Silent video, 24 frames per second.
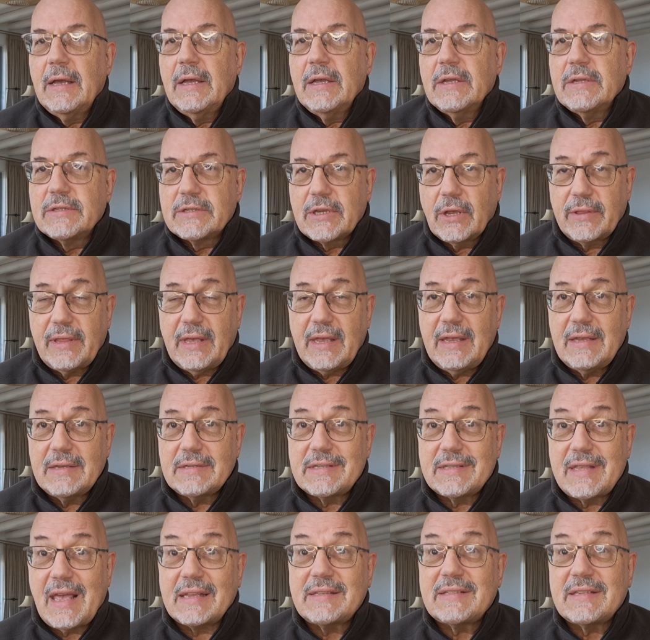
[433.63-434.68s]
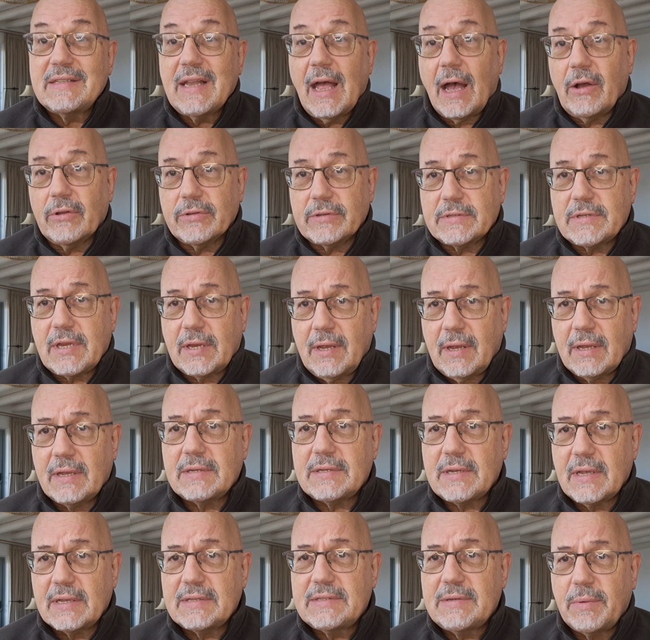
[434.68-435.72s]
So that's nouns.
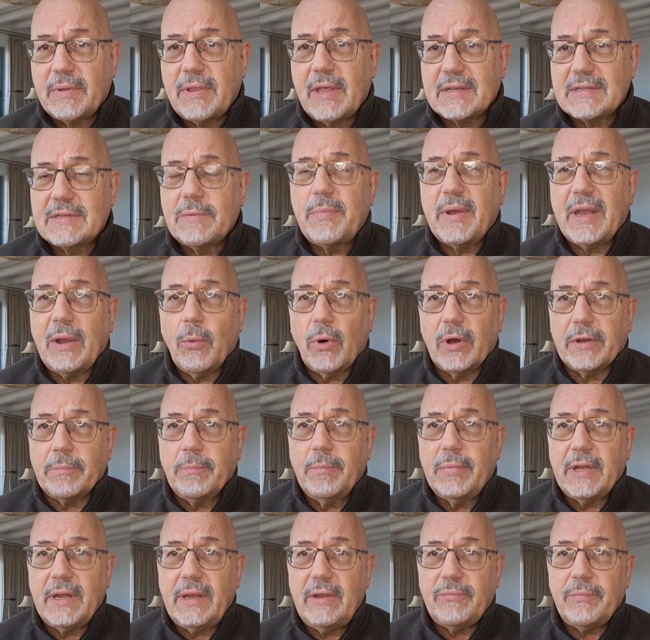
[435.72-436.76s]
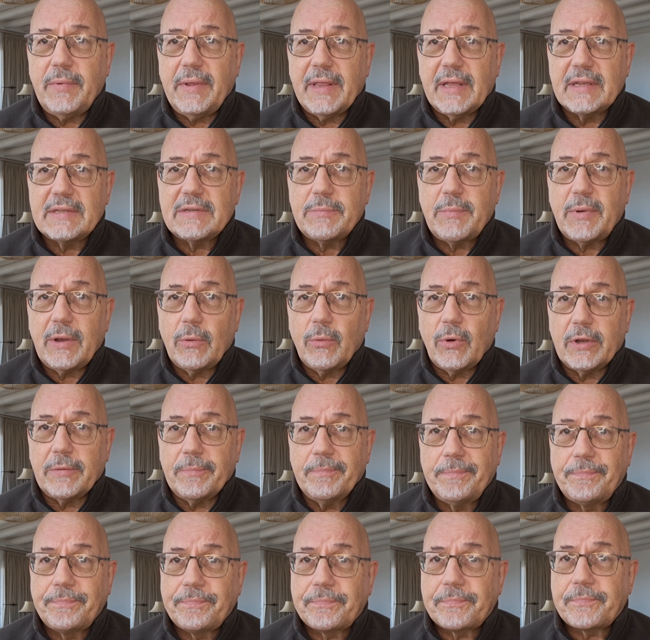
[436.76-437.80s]
So that's a big one. Believe me, that's a big one.
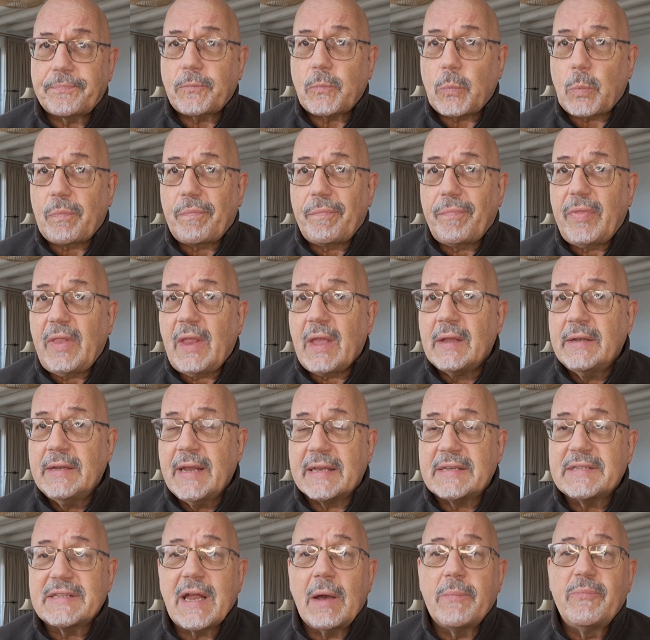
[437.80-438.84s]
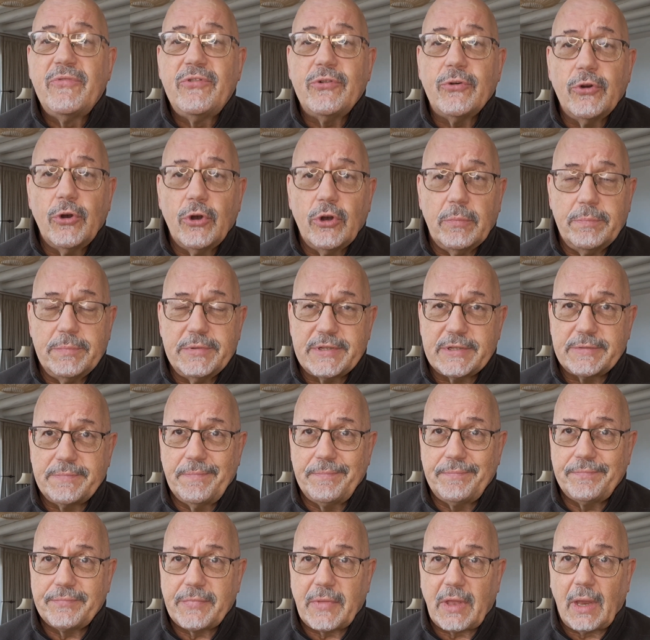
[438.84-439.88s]
Next up, verbs.
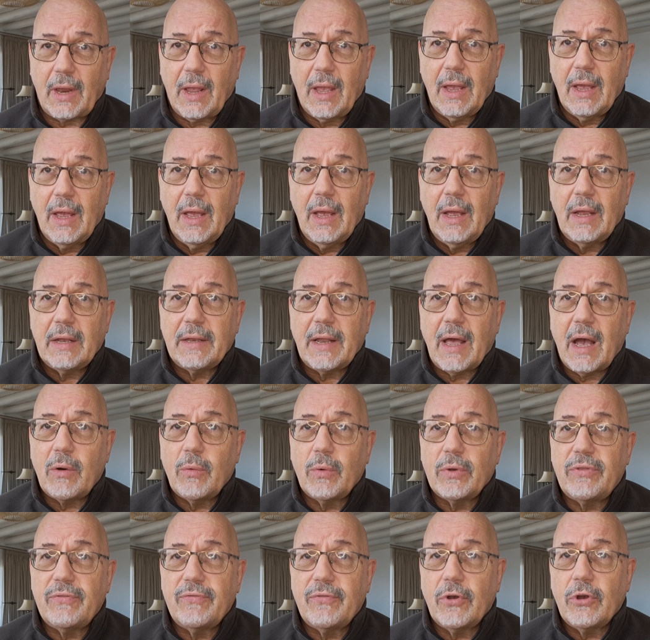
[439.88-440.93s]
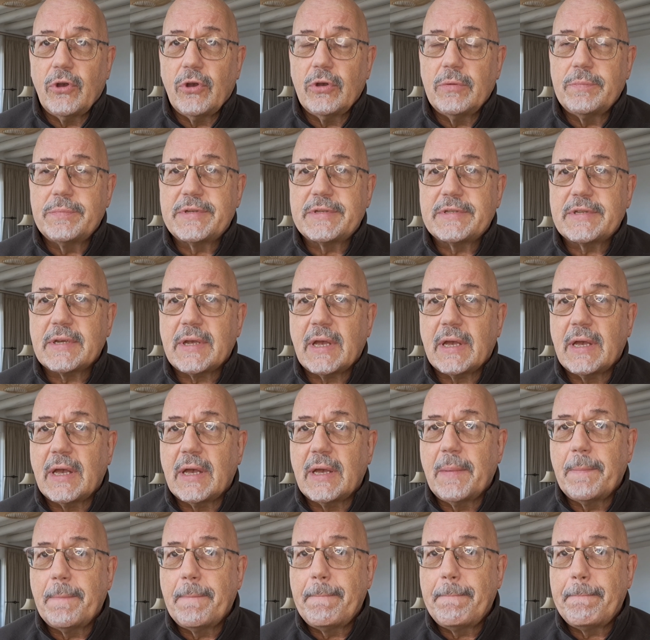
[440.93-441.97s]
Now with verbs,
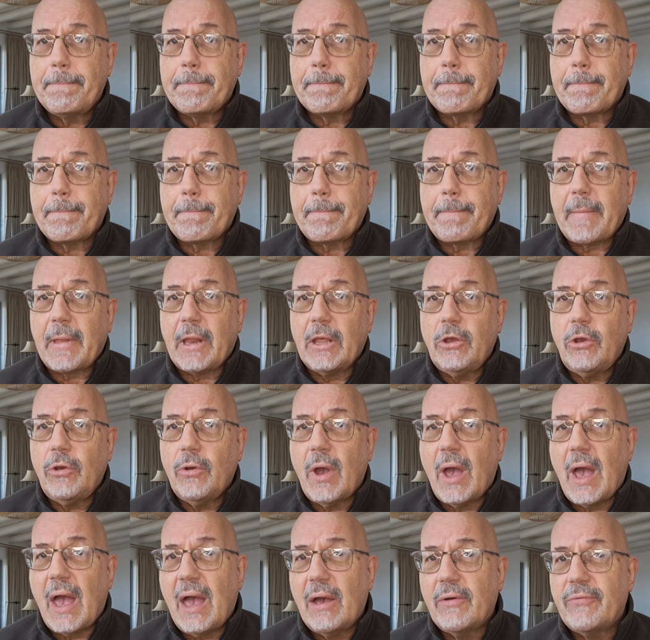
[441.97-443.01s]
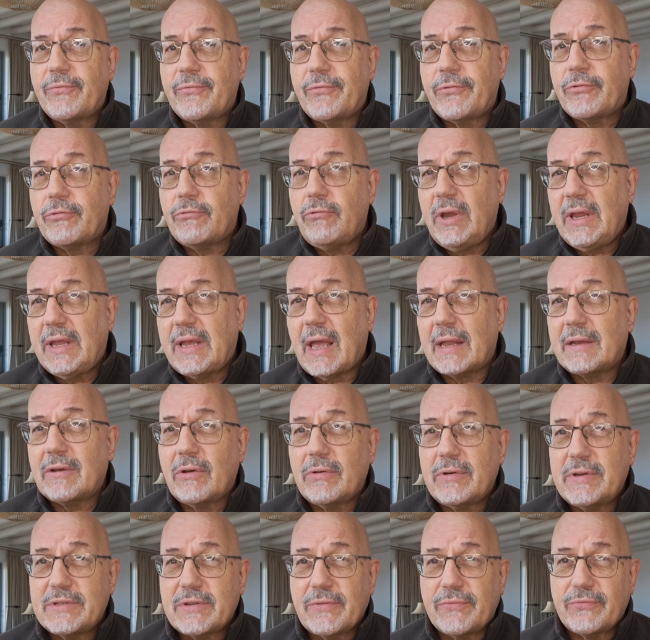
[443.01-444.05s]
you have three
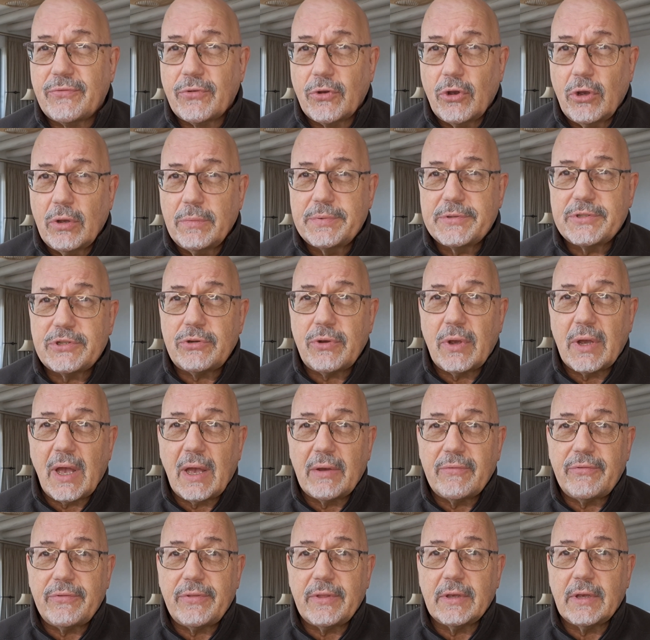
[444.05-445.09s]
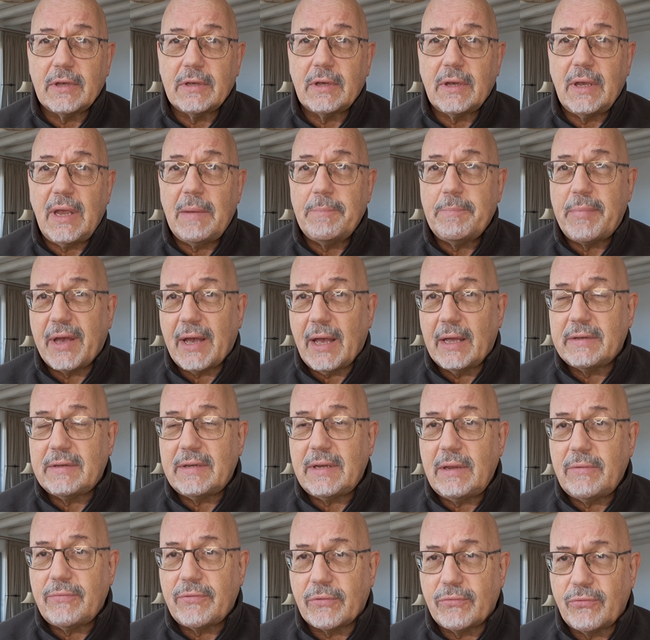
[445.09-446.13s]
categories of verbs. You have the
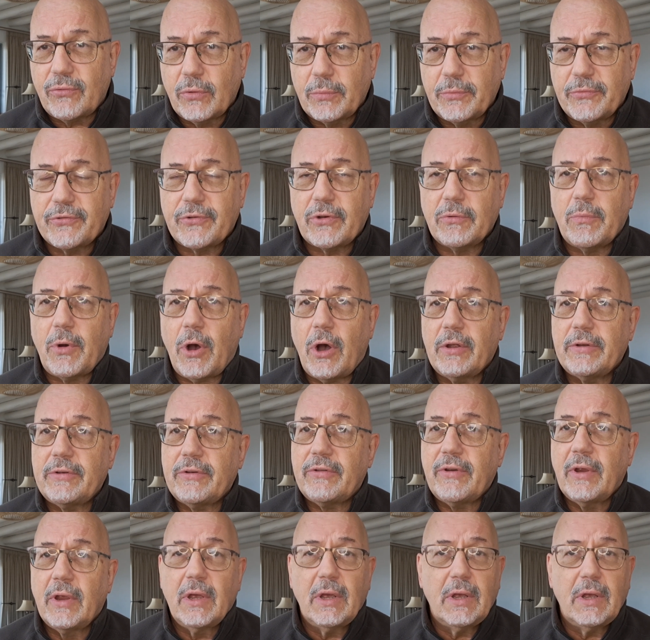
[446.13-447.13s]
imperative, the form of command.